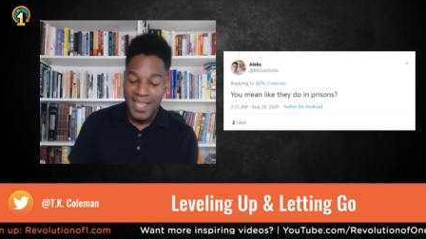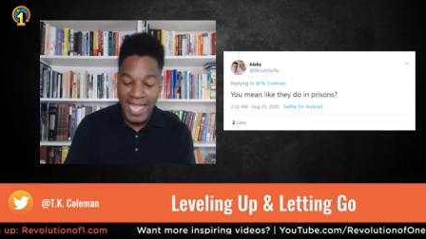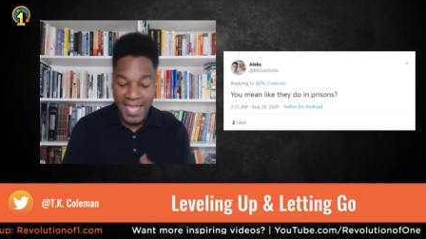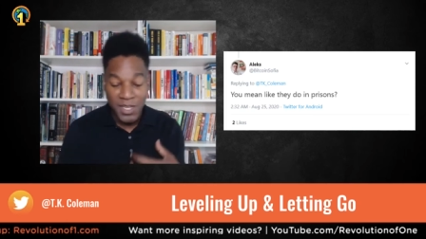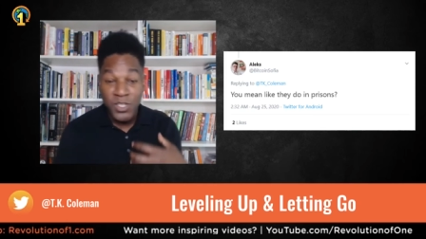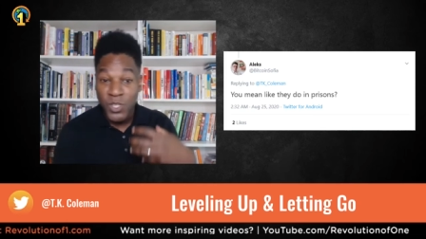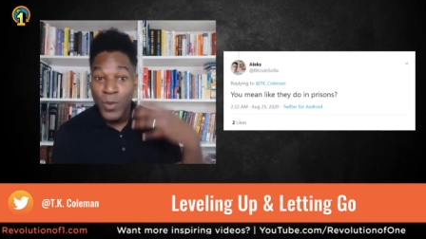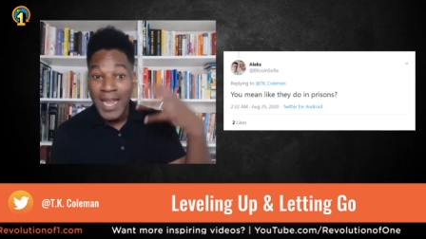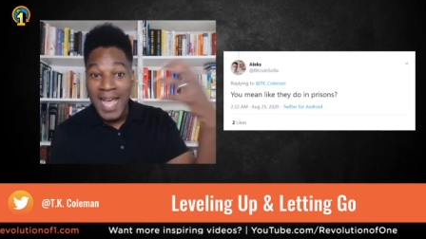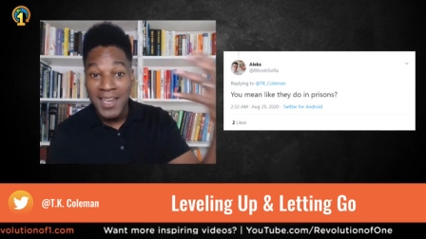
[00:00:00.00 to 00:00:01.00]
And so
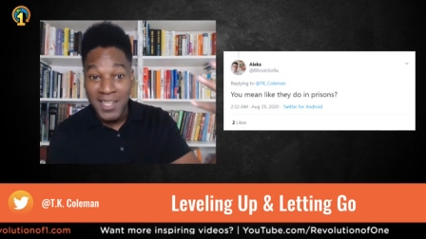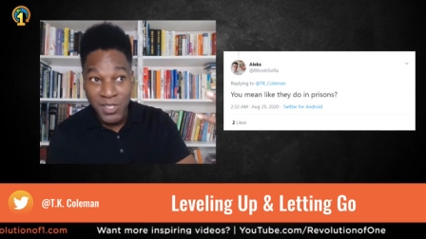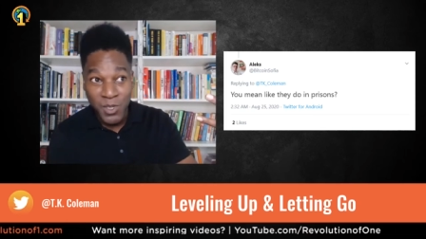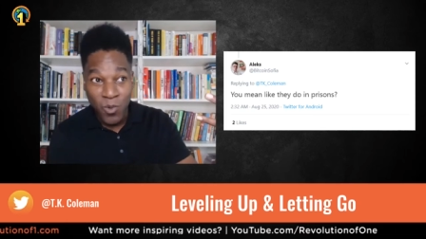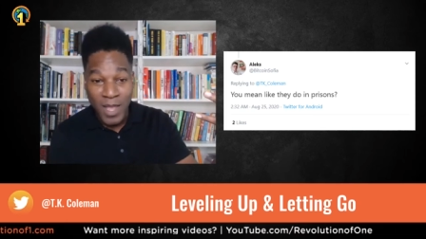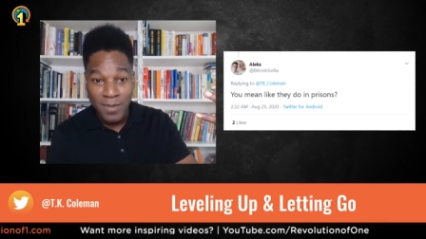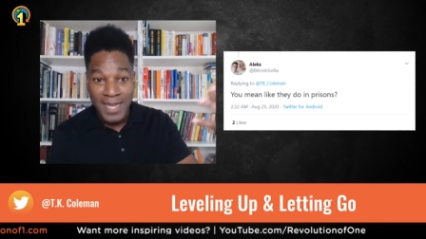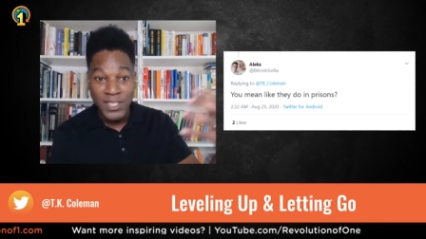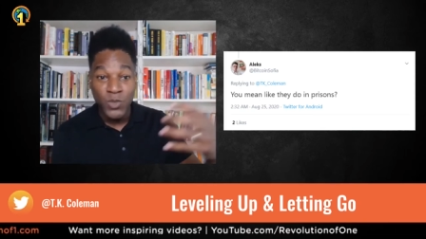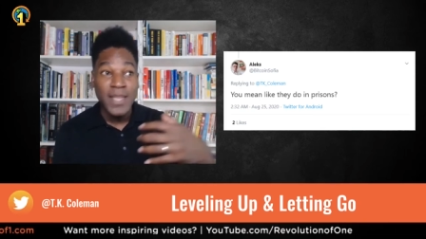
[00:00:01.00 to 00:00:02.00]
when Alex read
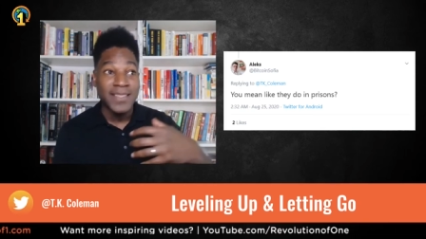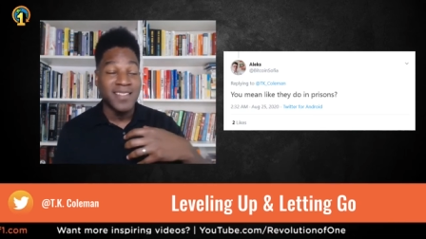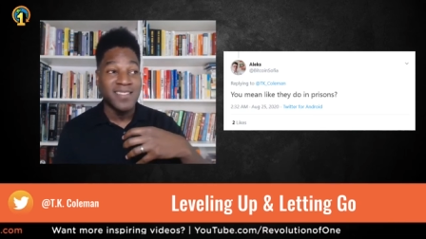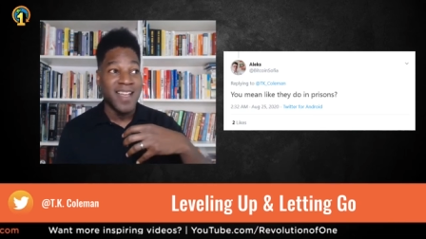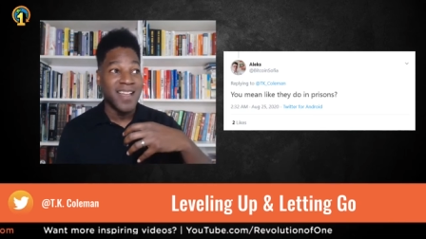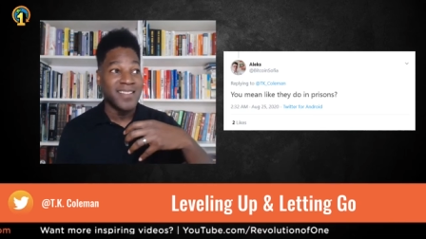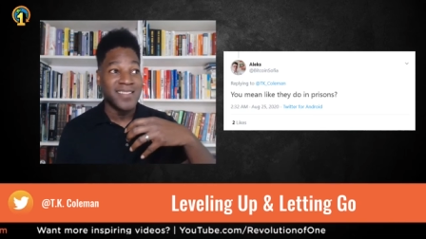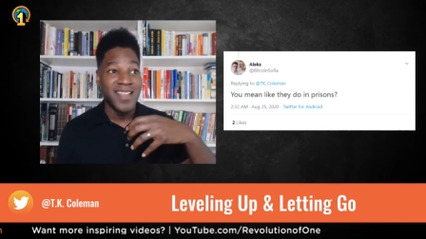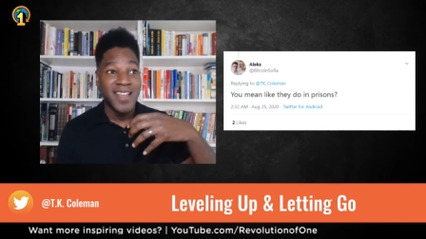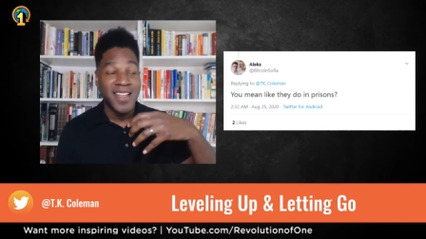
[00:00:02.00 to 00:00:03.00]
my tweet that
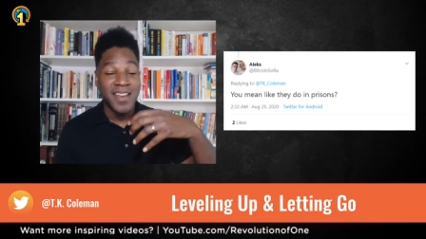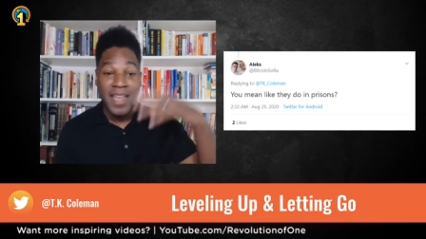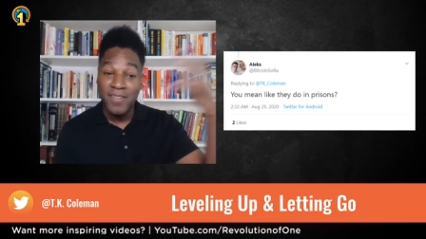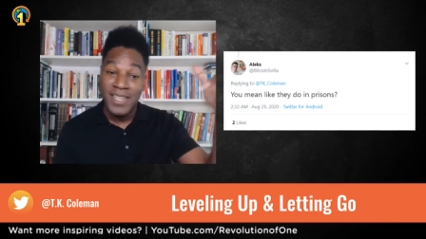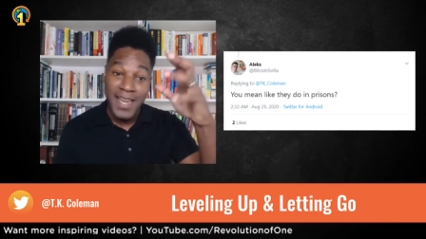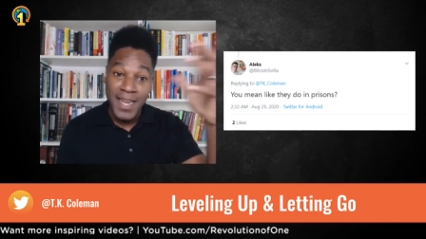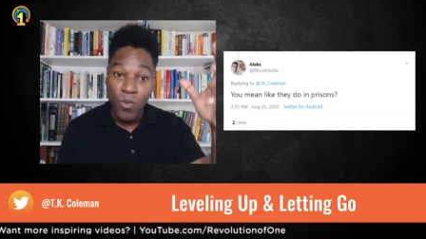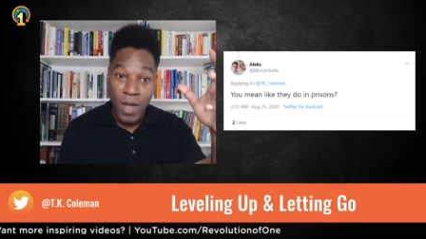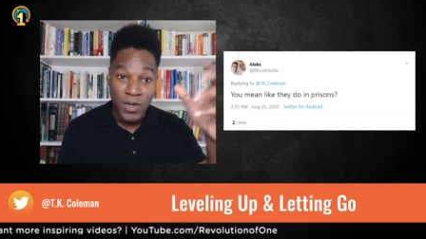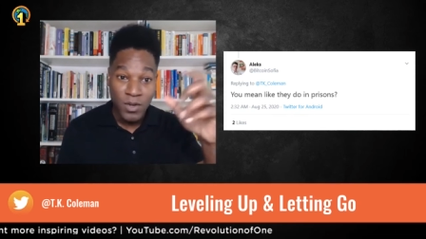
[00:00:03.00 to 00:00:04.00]
says, never let
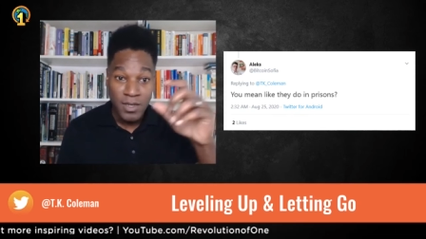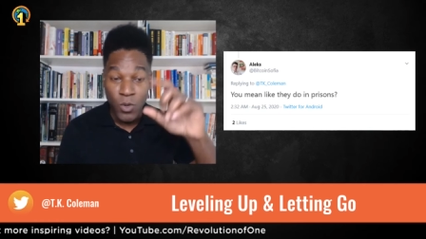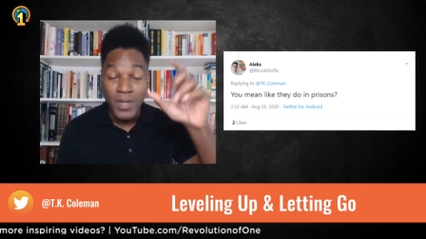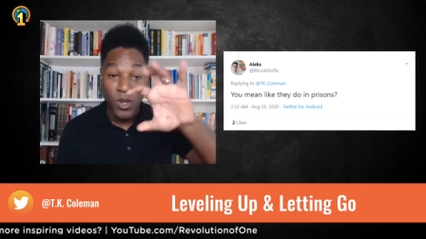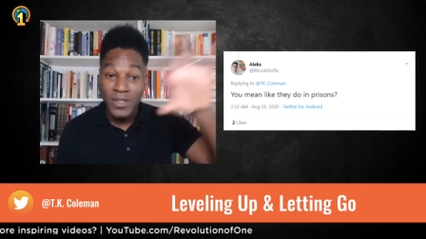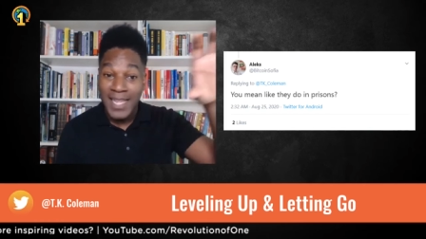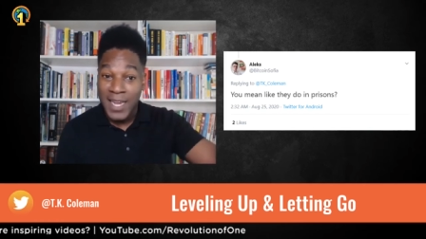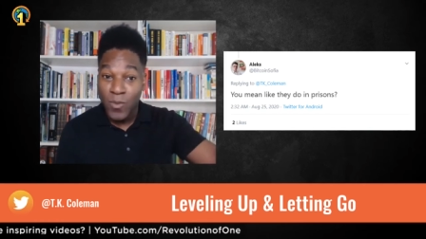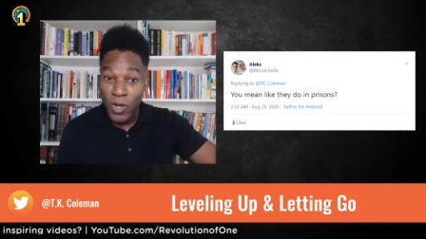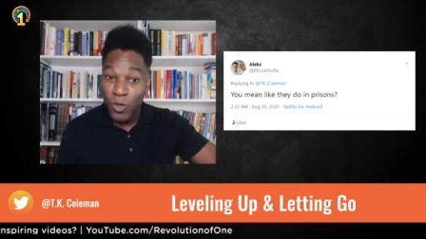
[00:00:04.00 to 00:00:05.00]
anyone or don't let
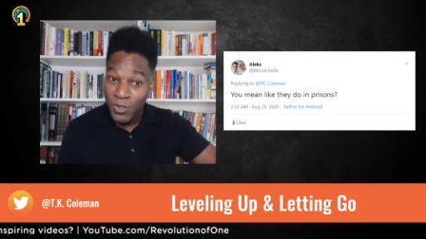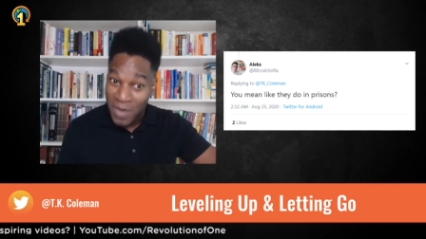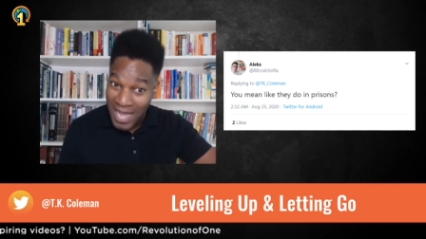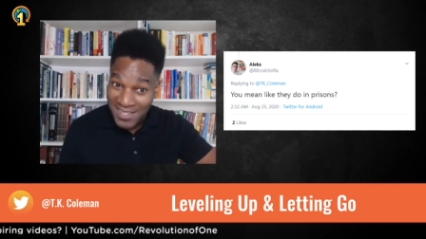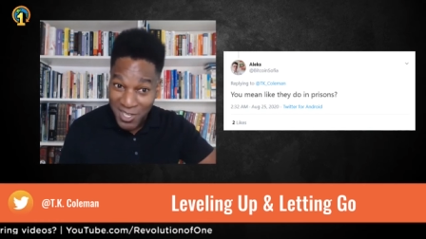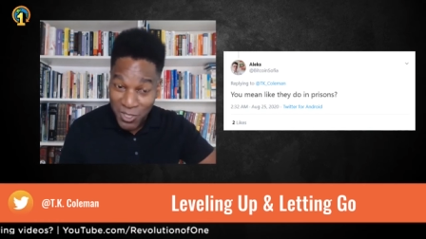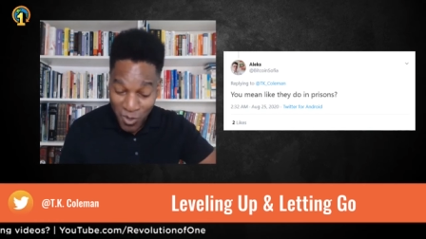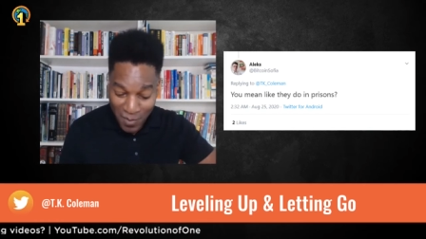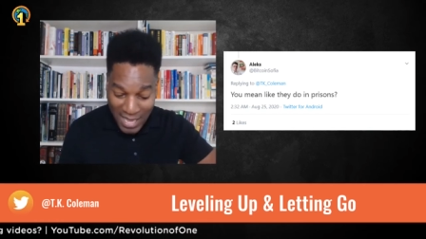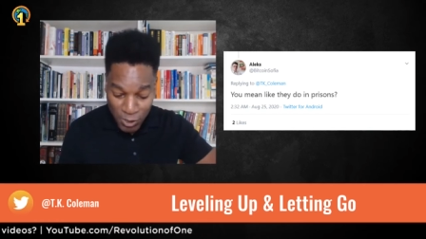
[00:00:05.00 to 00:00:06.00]
anyone hold you hostage to
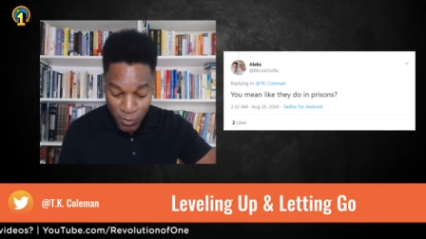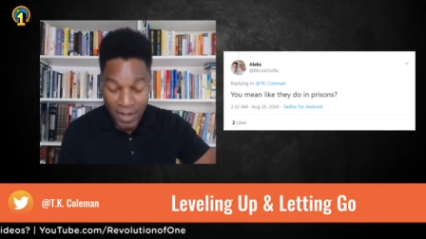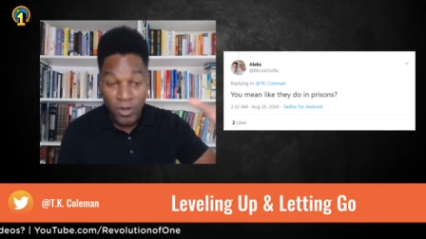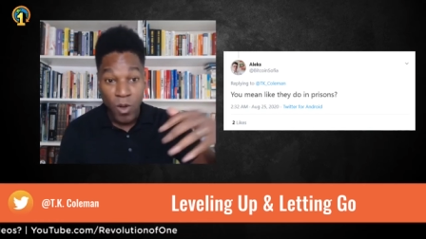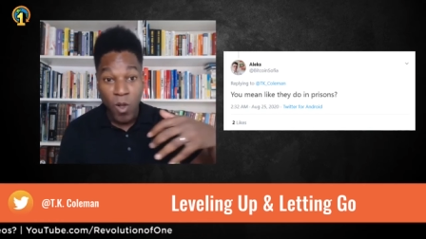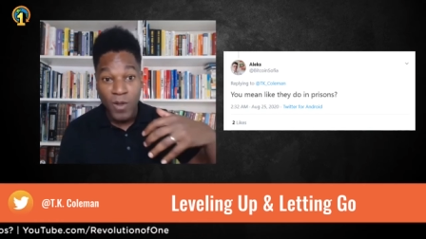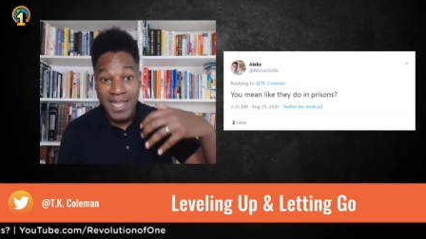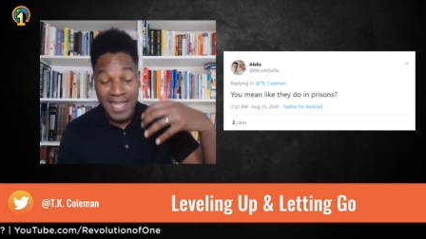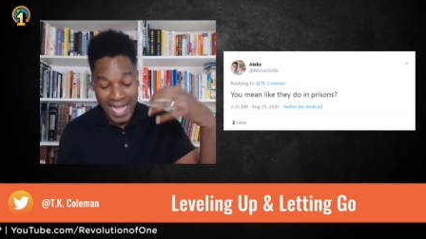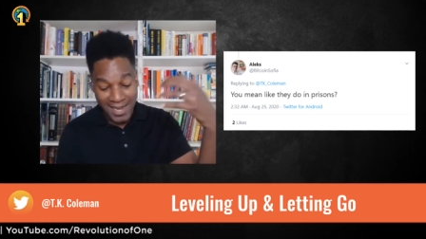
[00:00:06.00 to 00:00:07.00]
a past you've outgrown,
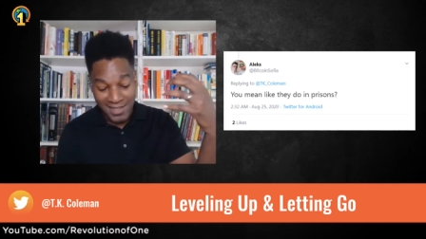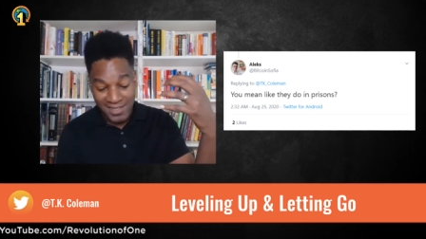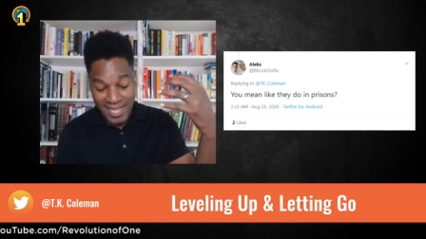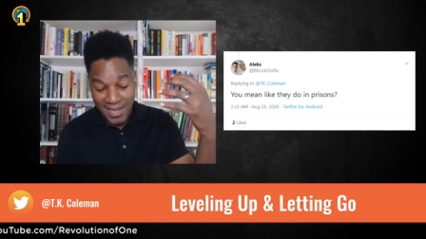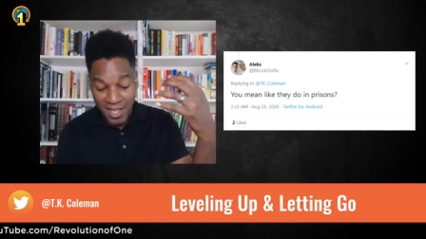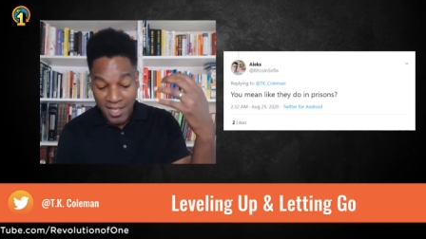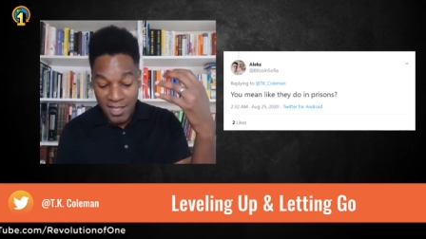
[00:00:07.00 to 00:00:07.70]
Alex said,